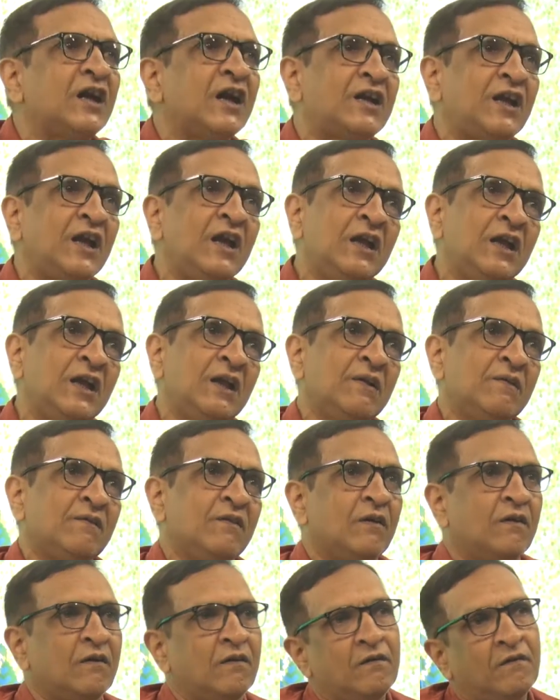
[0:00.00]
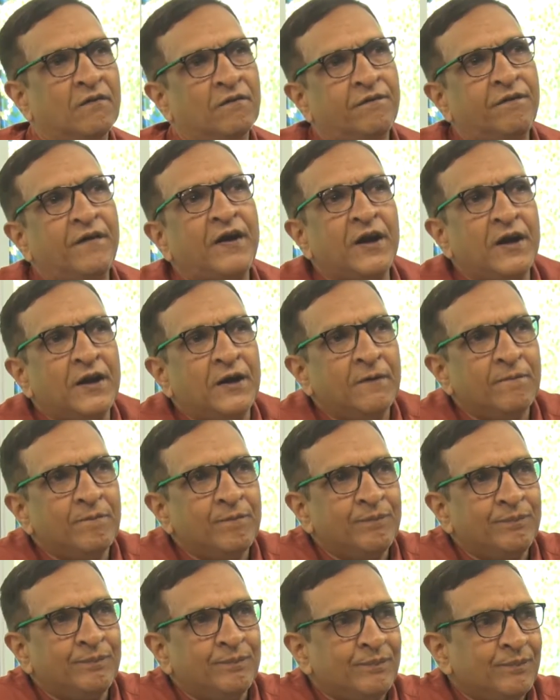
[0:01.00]
getting free,
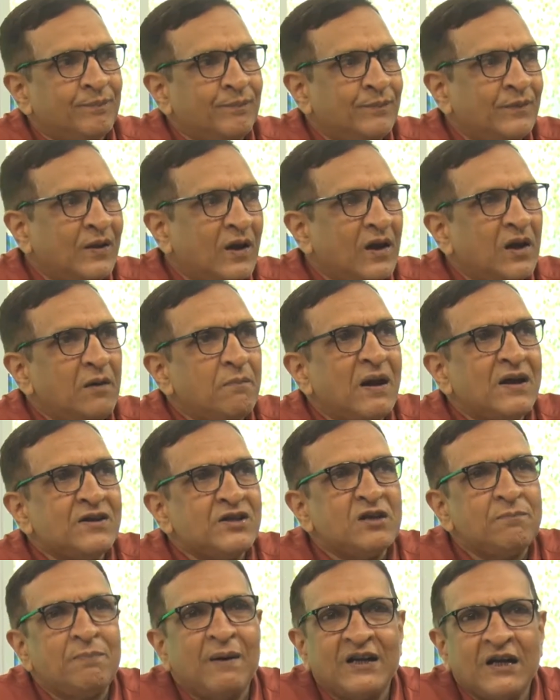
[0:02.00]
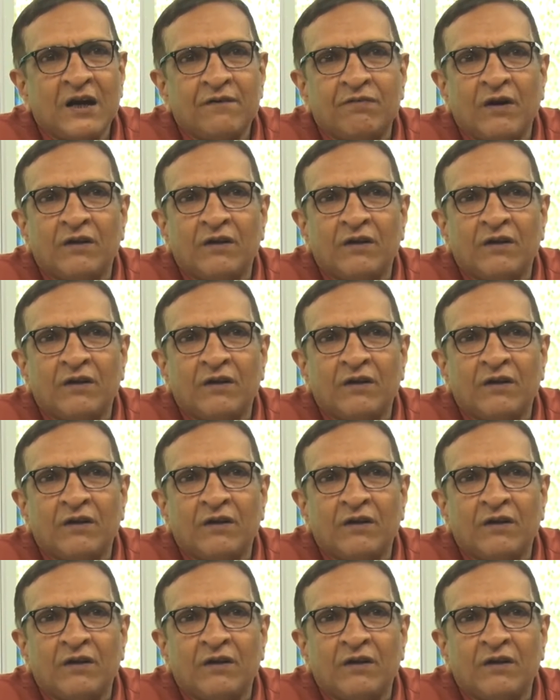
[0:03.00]
emancipated